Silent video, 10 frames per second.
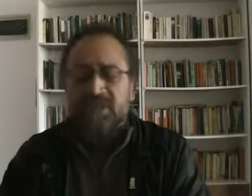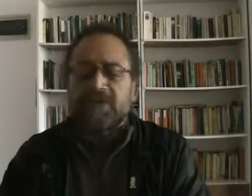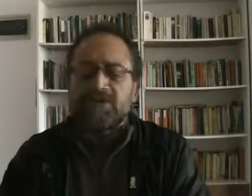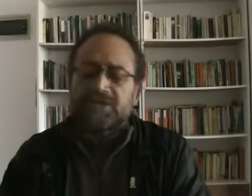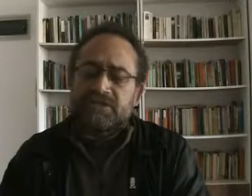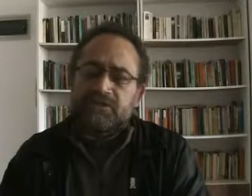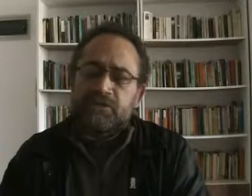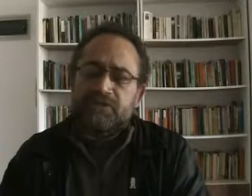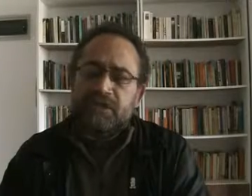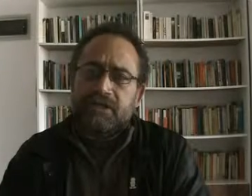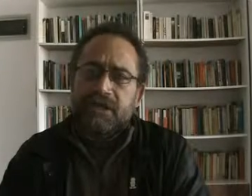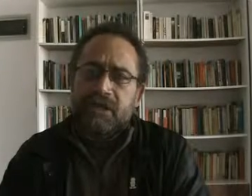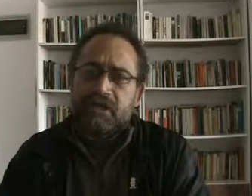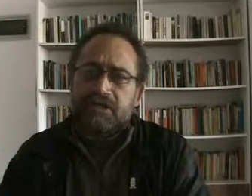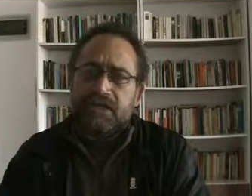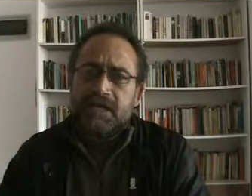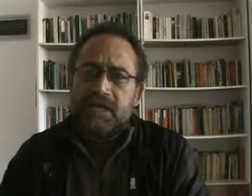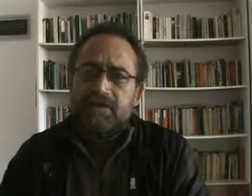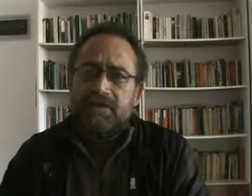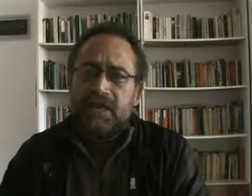in Gaza
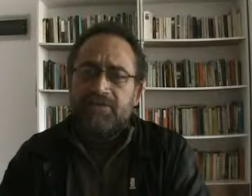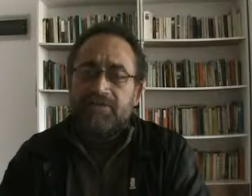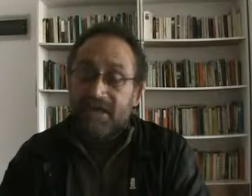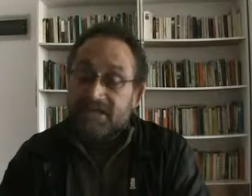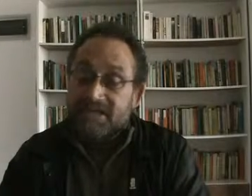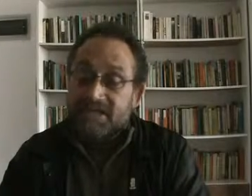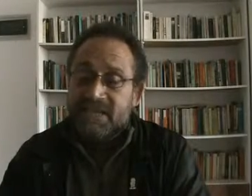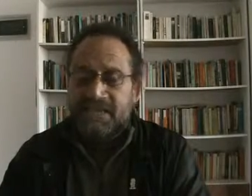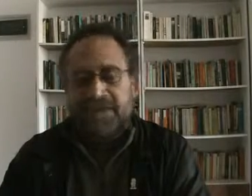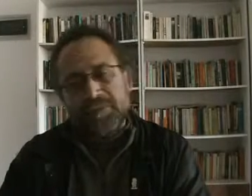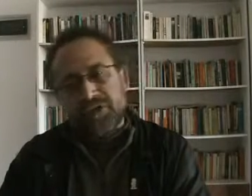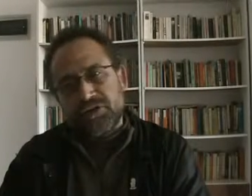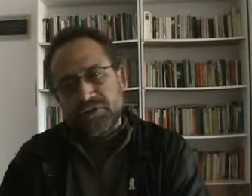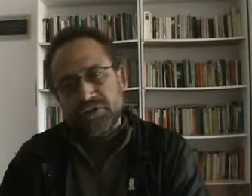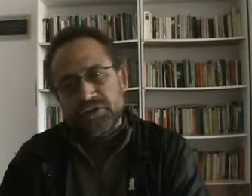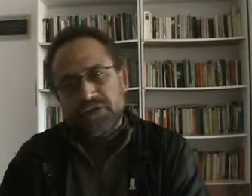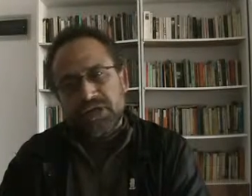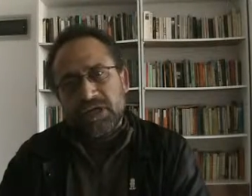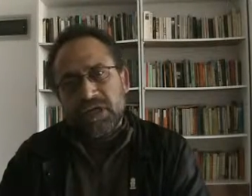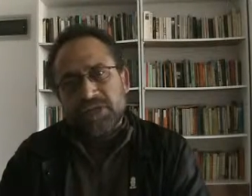and the events that have been going
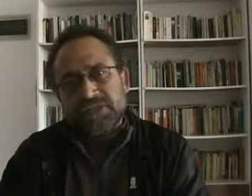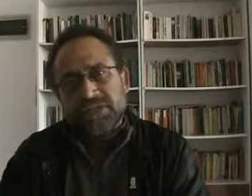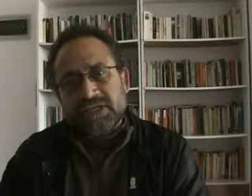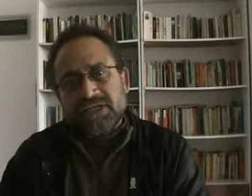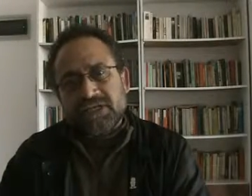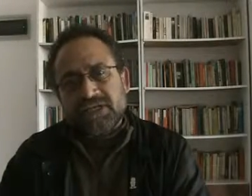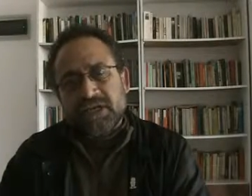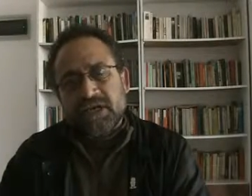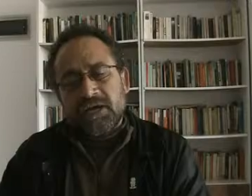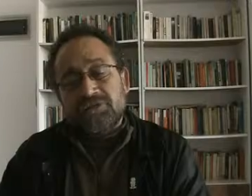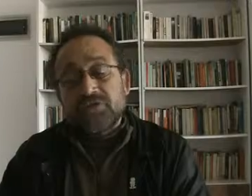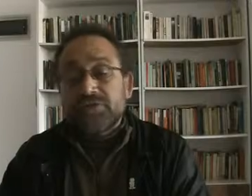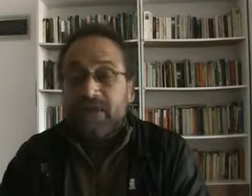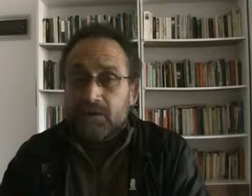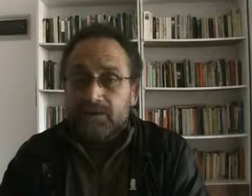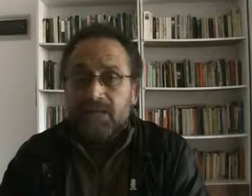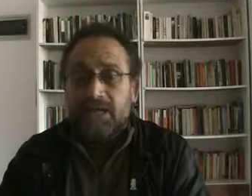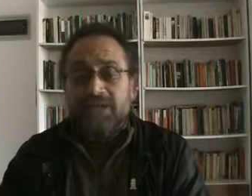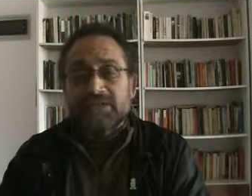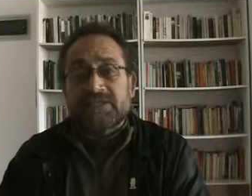on since
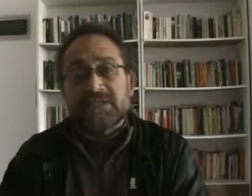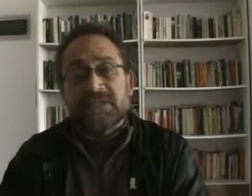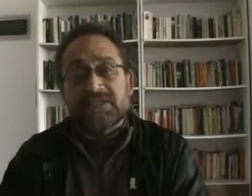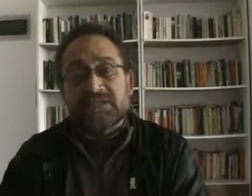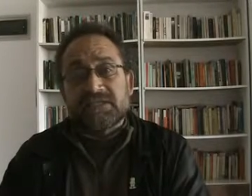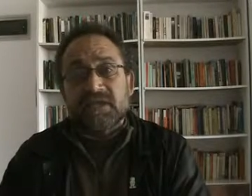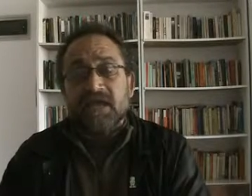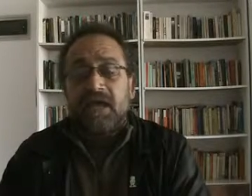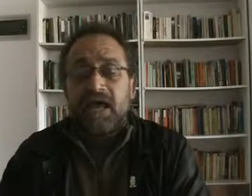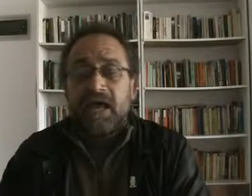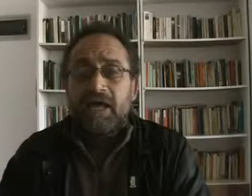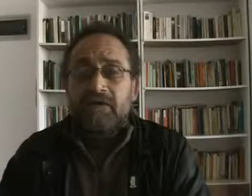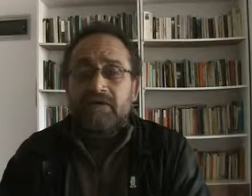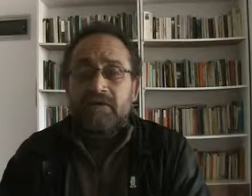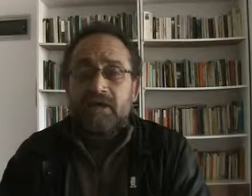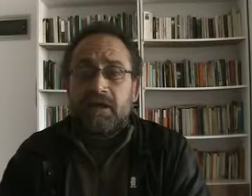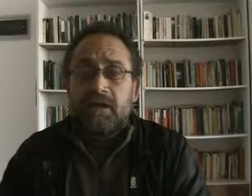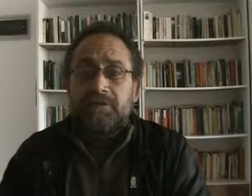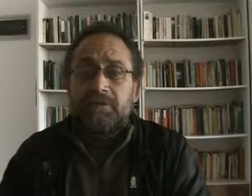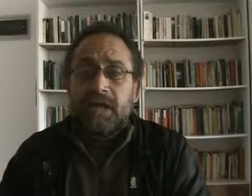2006 and
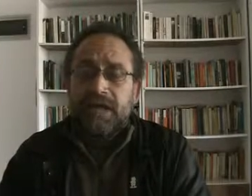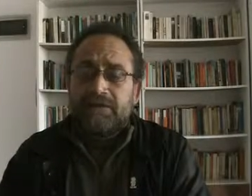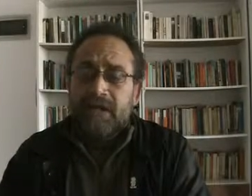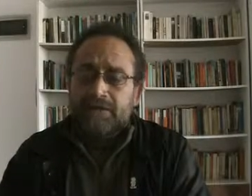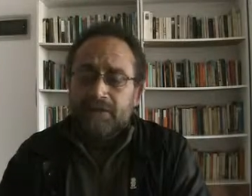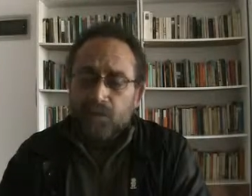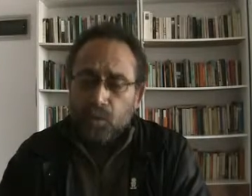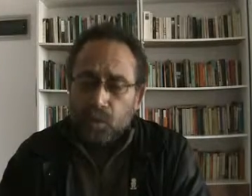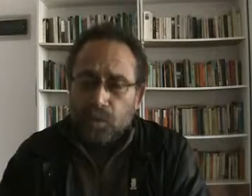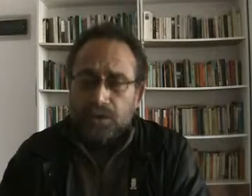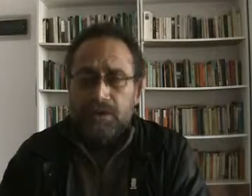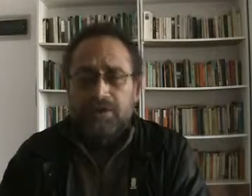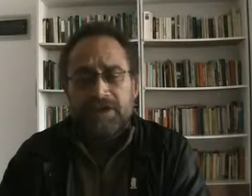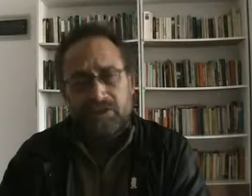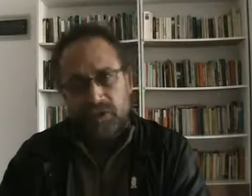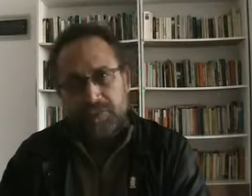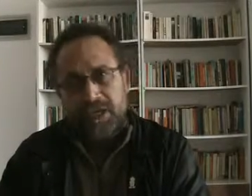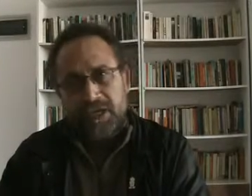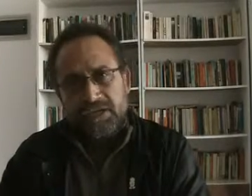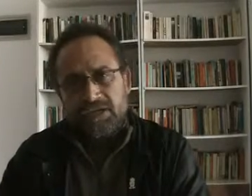the war that took
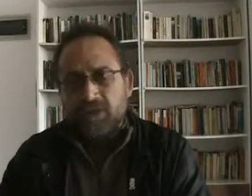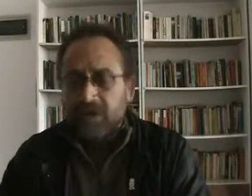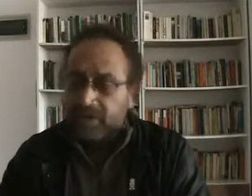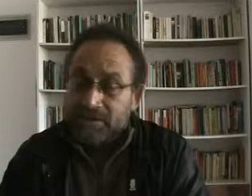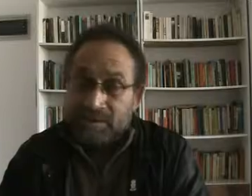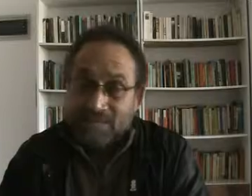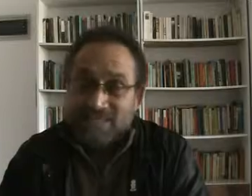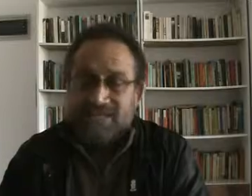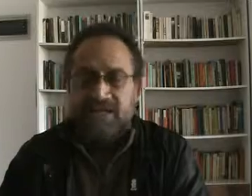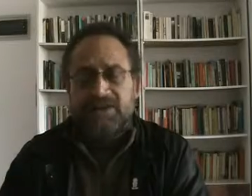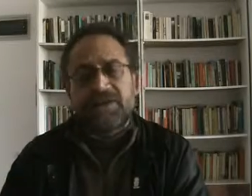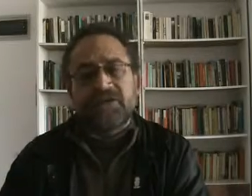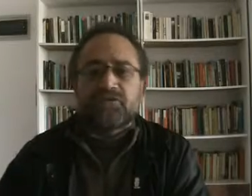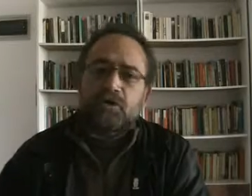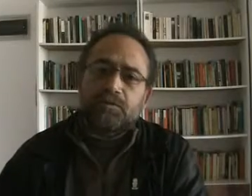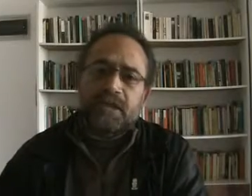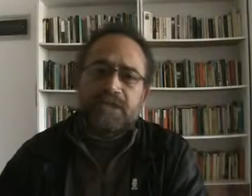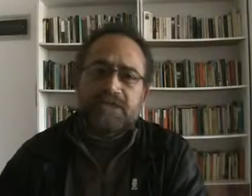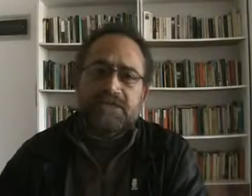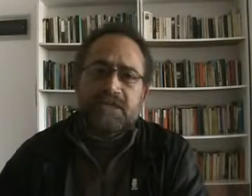place, or rather the massacre that took
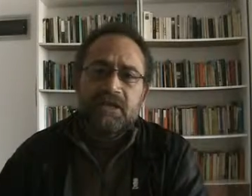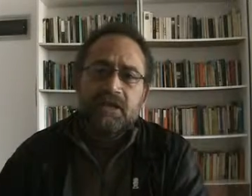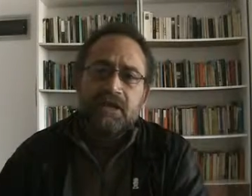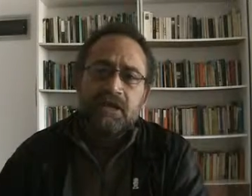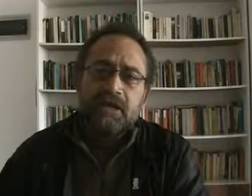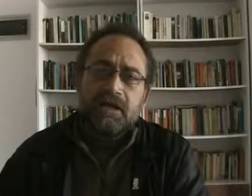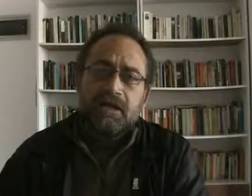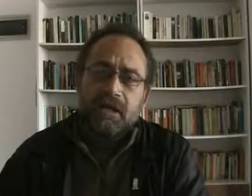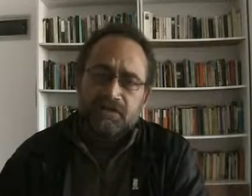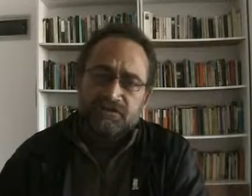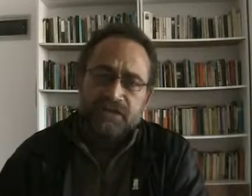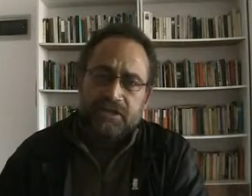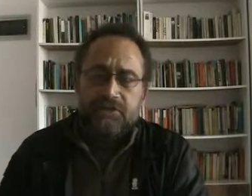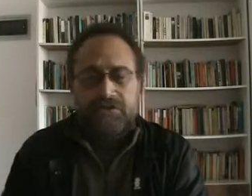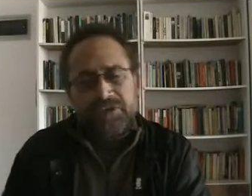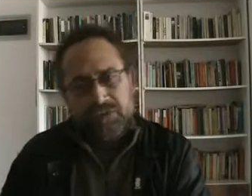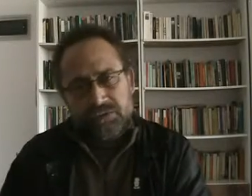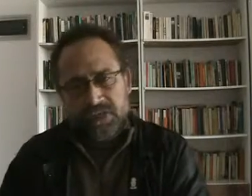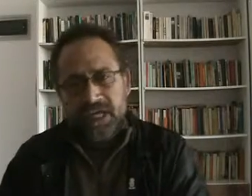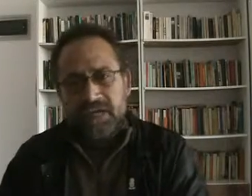place last year in
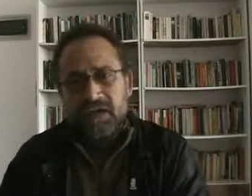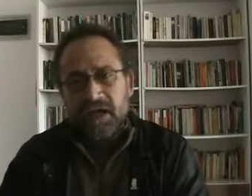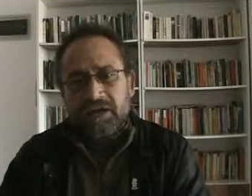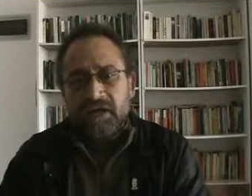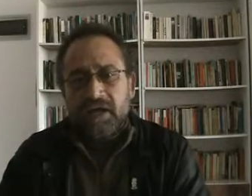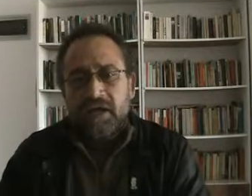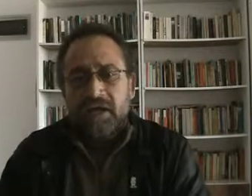2009.